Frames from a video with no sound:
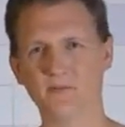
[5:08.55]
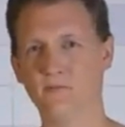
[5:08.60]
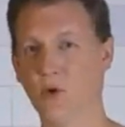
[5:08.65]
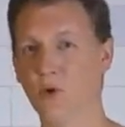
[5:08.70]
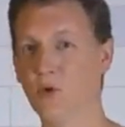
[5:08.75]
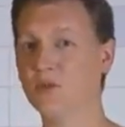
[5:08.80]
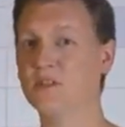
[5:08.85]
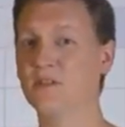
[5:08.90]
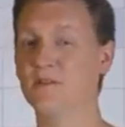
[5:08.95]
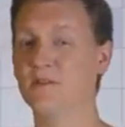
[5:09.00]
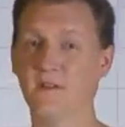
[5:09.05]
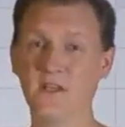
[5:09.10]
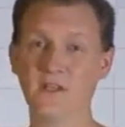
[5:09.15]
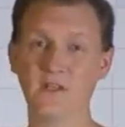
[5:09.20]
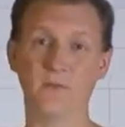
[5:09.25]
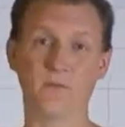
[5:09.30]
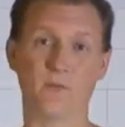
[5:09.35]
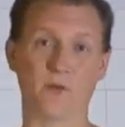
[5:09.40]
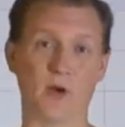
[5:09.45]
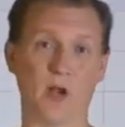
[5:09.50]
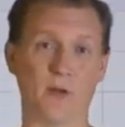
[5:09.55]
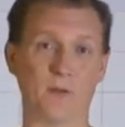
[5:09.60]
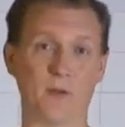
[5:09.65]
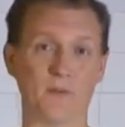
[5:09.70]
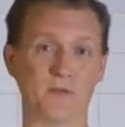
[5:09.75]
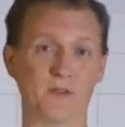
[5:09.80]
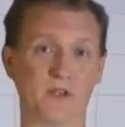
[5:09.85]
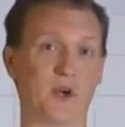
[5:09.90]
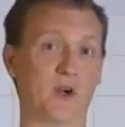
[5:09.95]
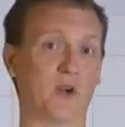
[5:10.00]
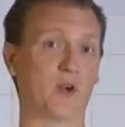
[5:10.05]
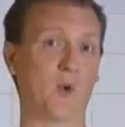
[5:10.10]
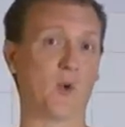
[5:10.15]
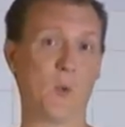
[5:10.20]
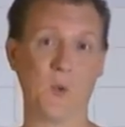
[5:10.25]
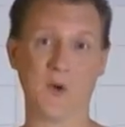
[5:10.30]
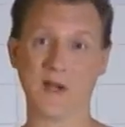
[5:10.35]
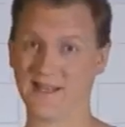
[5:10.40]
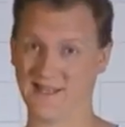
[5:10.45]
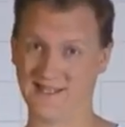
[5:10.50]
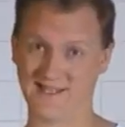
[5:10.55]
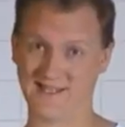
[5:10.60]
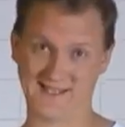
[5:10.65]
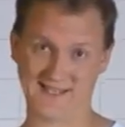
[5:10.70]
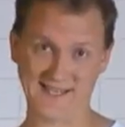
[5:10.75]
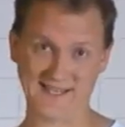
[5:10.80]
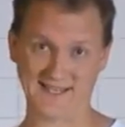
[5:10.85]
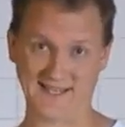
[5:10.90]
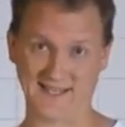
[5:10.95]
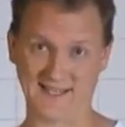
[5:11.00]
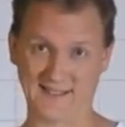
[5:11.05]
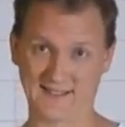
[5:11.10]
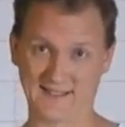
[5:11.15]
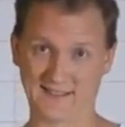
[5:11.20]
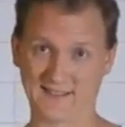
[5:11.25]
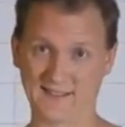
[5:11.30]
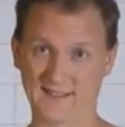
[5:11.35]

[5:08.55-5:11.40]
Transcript: most division problems aren't quite this easy.